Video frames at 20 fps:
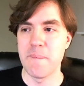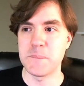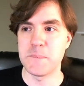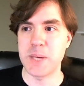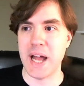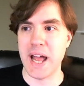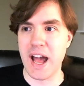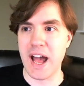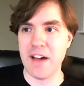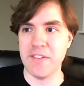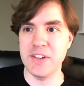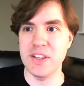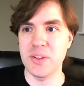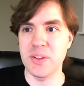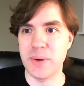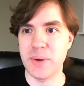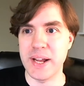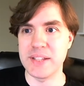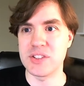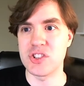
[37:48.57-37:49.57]
by having
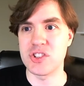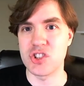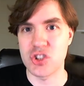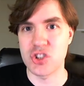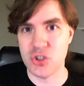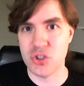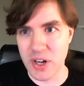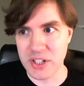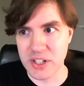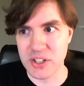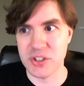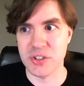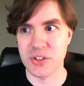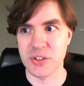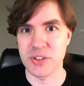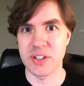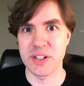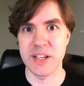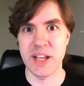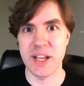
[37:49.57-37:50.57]
the right
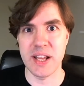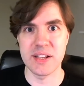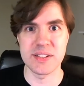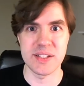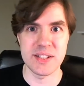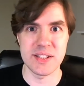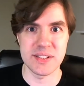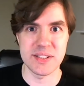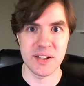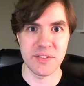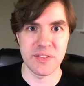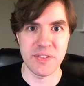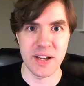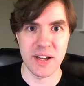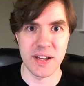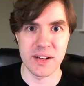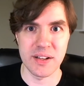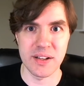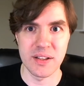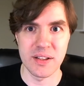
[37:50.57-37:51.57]
structure, the data is easy to
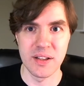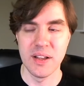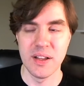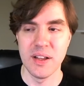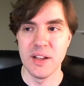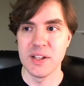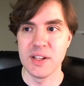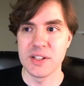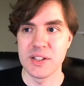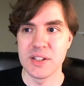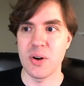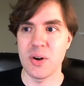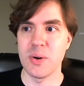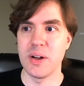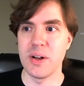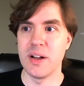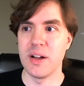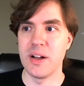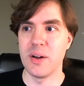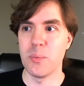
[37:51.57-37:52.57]
find. So
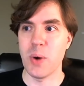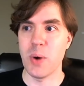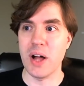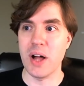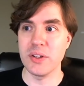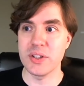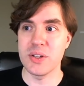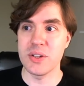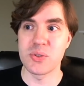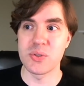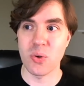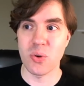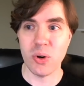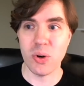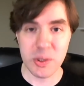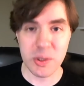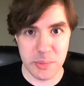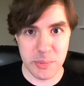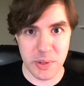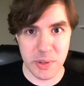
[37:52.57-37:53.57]
mm-hmm. while I'll use
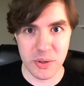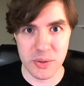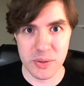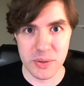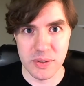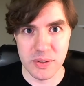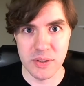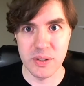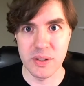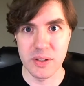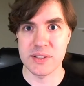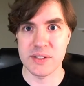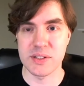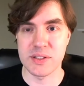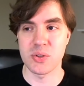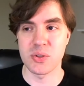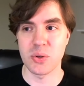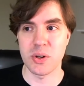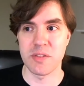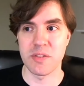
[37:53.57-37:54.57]
org mode as a
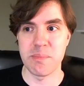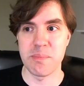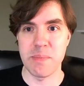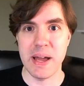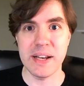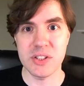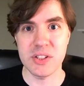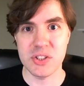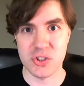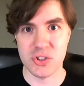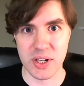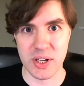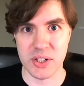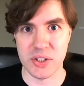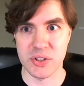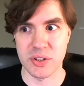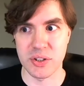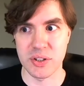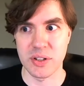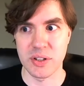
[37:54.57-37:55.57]
sort of meta
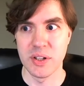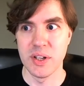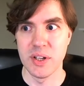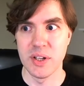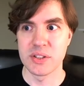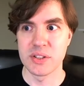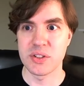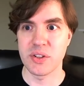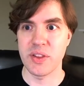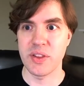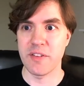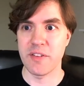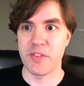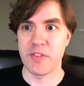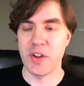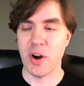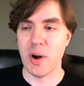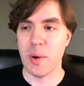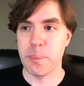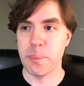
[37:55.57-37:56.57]
structure, so that if
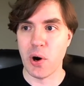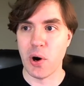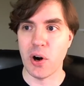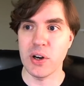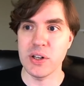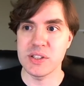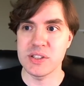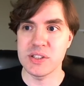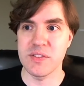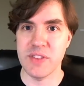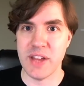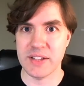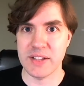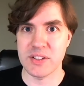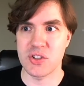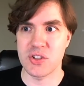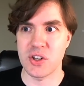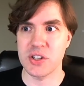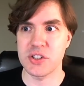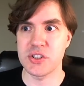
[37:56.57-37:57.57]
there are parts of that
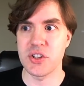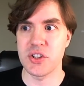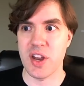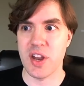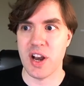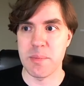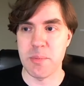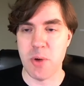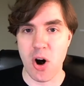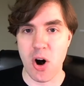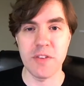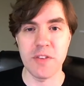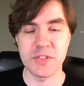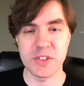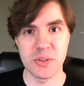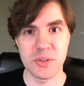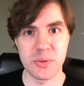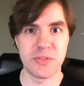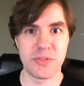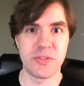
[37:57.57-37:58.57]
structure that I'm
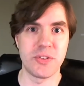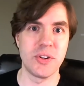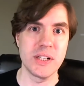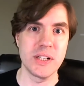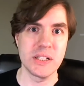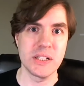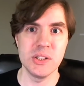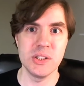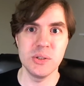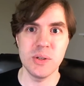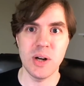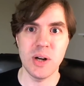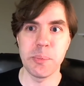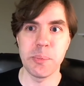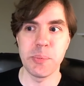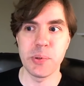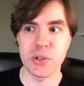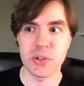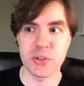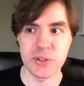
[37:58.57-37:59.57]
often referring to, I'll
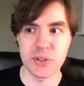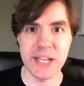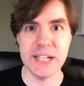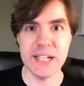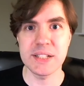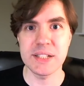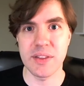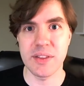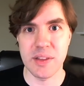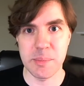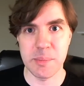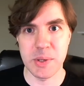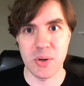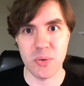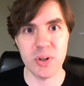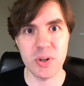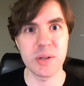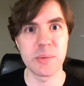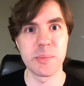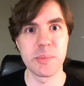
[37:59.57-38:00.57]
put a link to them in
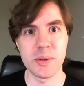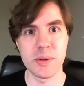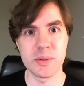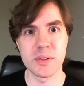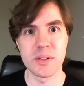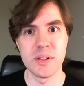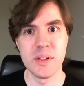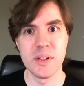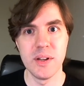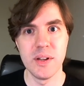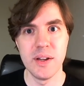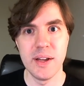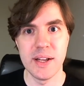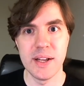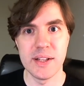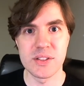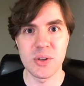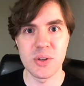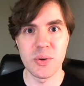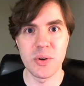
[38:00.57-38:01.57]
org mode.
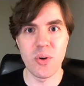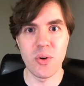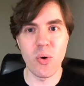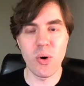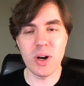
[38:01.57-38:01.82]
And so in uh.